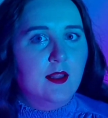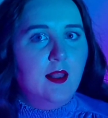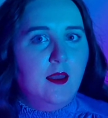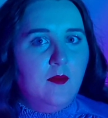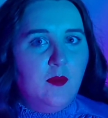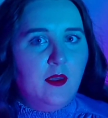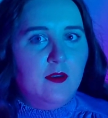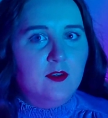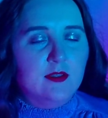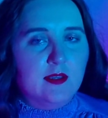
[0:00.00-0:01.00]
let me
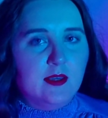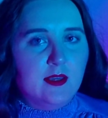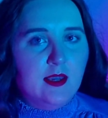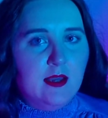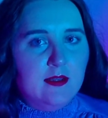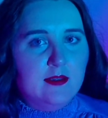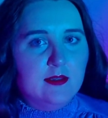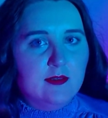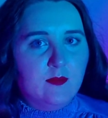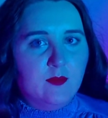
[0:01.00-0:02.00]
just get
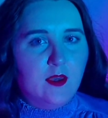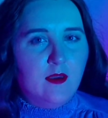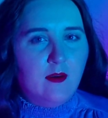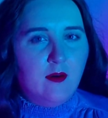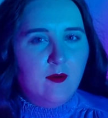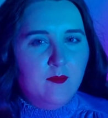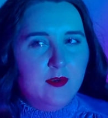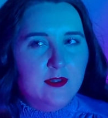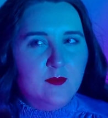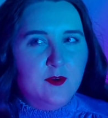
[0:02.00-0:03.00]
something up,
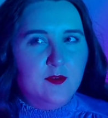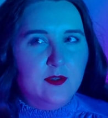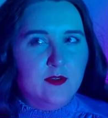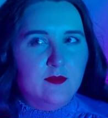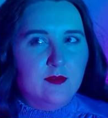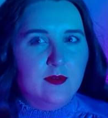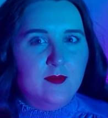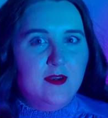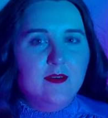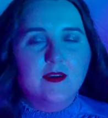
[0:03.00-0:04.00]
as opposed to
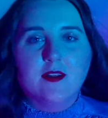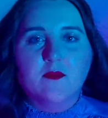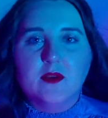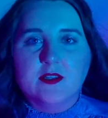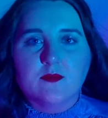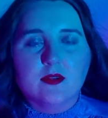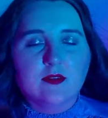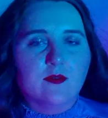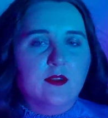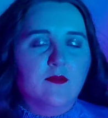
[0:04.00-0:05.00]
let me kind of mess
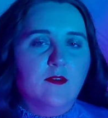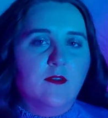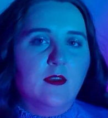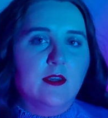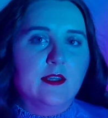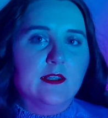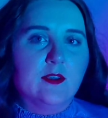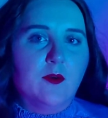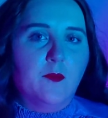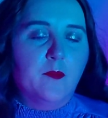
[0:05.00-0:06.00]
around with everything.
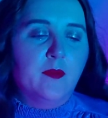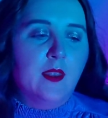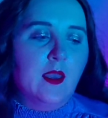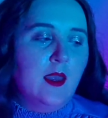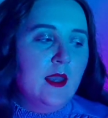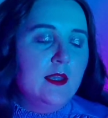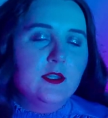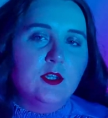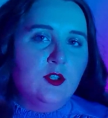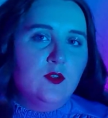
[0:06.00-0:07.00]
So
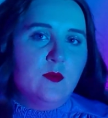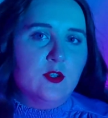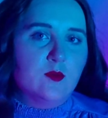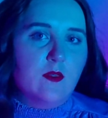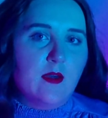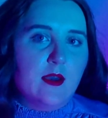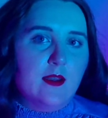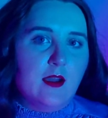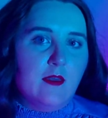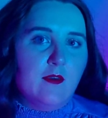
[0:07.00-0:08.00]
didn't do much with that
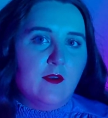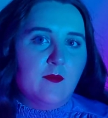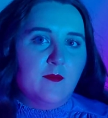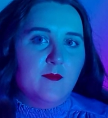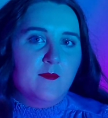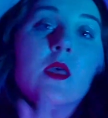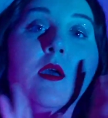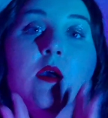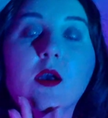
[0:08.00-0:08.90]
either.